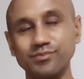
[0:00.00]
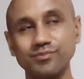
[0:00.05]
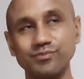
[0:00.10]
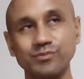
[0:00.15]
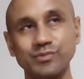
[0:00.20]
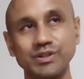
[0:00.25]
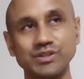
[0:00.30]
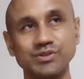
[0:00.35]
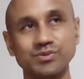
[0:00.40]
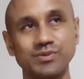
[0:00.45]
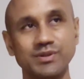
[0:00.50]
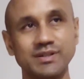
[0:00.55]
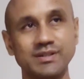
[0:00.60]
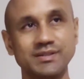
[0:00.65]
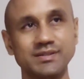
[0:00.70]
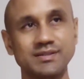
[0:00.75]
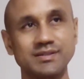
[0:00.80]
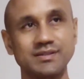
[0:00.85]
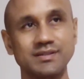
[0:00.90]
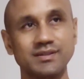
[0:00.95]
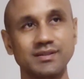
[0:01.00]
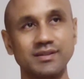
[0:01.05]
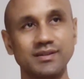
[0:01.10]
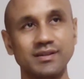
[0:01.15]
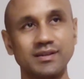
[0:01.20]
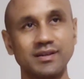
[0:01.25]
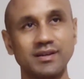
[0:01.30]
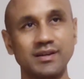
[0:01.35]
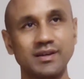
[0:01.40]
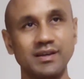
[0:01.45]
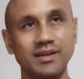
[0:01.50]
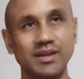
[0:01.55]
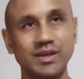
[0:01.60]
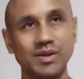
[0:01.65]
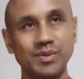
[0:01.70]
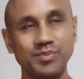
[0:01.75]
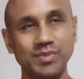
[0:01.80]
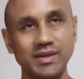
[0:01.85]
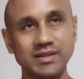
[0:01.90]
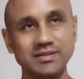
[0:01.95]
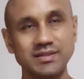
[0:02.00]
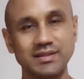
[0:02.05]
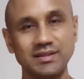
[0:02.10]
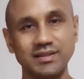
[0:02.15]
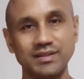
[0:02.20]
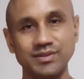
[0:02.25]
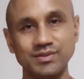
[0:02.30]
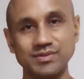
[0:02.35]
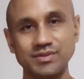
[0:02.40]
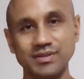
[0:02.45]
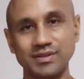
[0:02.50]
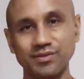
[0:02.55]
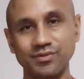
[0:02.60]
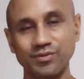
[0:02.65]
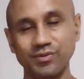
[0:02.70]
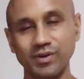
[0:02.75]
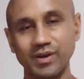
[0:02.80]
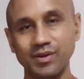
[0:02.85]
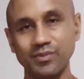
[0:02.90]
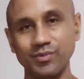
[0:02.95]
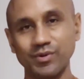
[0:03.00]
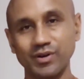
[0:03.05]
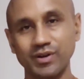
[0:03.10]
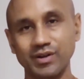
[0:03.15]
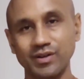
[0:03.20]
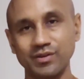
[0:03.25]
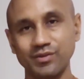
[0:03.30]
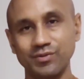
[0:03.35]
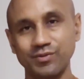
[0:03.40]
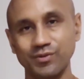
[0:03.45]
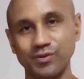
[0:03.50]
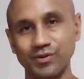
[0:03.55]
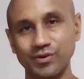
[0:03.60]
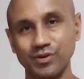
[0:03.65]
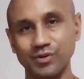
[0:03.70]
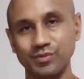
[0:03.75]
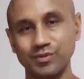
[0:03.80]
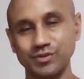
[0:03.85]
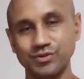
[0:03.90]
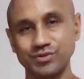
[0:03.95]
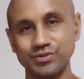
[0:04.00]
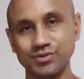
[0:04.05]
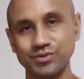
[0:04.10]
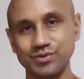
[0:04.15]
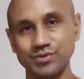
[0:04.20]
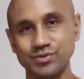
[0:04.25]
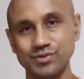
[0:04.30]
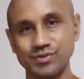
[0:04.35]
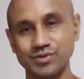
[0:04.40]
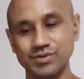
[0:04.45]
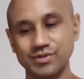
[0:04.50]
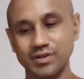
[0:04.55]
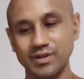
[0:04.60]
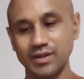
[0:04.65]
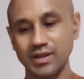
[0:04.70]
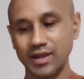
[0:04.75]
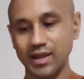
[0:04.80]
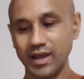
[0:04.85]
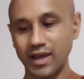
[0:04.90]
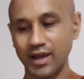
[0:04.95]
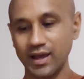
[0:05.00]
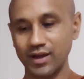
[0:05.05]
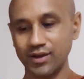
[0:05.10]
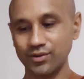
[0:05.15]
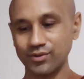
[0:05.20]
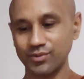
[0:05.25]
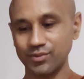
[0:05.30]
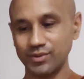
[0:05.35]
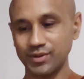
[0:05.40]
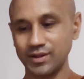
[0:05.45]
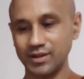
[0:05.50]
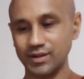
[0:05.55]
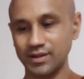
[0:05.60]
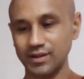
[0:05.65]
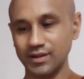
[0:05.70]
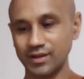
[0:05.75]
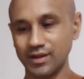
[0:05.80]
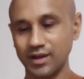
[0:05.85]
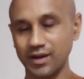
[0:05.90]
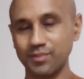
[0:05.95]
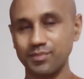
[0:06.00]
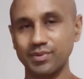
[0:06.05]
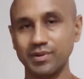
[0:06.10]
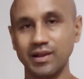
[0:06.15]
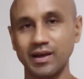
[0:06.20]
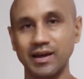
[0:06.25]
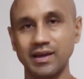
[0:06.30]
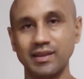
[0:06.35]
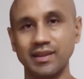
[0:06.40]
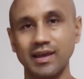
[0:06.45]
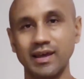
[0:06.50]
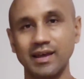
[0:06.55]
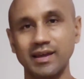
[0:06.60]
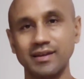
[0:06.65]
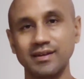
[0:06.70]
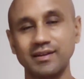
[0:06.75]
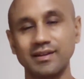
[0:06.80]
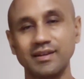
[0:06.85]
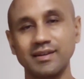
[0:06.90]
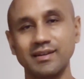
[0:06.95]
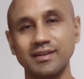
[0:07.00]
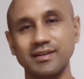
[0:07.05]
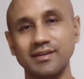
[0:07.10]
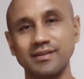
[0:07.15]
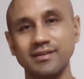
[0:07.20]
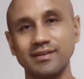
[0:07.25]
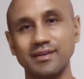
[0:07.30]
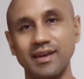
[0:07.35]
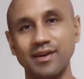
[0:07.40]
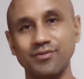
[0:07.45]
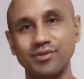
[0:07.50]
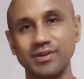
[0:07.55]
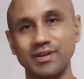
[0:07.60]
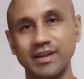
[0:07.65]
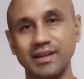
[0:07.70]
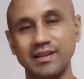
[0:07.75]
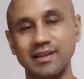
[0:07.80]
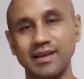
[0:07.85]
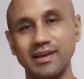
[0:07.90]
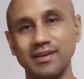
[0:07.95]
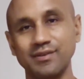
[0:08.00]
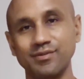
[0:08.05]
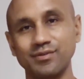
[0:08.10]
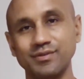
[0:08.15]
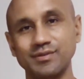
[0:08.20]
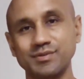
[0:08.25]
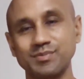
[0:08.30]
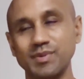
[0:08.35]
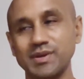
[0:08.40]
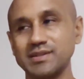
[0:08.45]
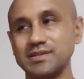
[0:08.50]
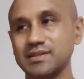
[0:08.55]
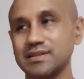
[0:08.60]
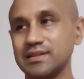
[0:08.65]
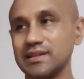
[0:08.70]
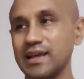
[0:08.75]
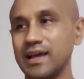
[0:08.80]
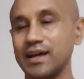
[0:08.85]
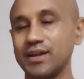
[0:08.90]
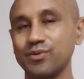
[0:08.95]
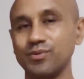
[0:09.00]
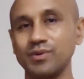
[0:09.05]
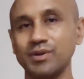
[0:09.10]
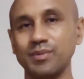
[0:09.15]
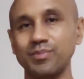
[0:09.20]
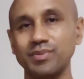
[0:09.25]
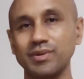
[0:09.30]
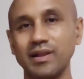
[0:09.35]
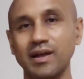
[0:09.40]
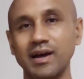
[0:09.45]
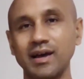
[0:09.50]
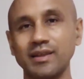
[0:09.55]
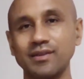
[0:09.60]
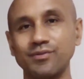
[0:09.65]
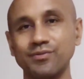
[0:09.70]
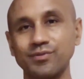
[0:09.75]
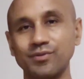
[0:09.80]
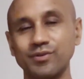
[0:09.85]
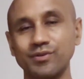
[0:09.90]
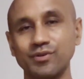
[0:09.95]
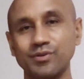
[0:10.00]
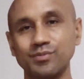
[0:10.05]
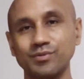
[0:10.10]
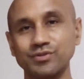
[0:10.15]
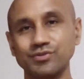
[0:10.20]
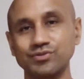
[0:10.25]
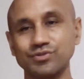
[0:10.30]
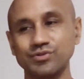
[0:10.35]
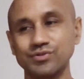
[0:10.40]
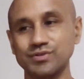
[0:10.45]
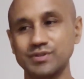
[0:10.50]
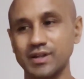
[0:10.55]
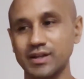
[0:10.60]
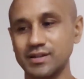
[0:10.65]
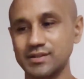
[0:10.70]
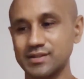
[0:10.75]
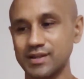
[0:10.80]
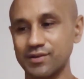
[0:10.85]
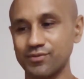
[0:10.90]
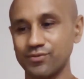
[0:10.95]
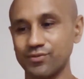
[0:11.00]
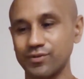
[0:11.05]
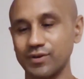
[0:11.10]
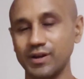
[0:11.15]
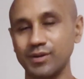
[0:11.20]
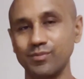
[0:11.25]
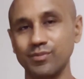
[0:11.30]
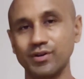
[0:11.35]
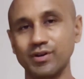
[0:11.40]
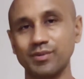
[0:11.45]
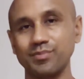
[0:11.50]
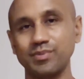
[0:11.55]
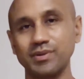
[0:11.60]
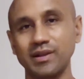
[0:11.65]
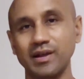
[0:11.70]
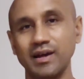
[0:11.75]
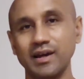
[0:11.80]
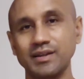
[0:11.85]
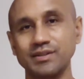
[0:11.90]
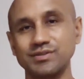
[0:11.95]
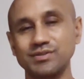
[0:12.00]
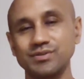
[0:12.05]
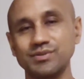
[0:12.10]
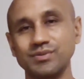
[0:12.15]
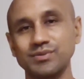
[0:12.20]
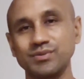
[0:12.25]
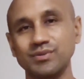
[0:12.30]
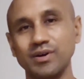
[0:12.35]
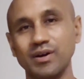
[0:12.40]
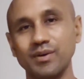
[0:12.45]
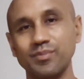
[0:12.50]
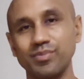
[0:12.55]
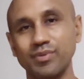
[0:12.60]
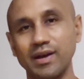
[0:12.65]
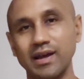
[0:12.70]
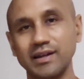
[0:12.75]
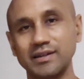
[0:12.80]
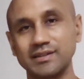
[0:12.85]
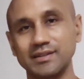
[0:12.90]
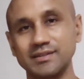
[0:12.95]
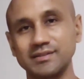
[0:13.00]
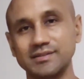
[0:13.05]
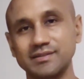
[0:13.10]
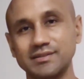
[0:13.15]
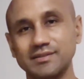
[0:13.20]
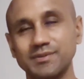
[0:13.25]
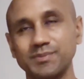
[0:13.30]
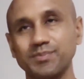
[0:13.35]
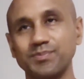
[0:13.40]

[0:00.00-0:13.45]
which was basically using the framework of the Four Noble Truths. How do we apply that in everyday life? Basically, how do we apply the Four Noble Truths? How does that framework apply to our practice?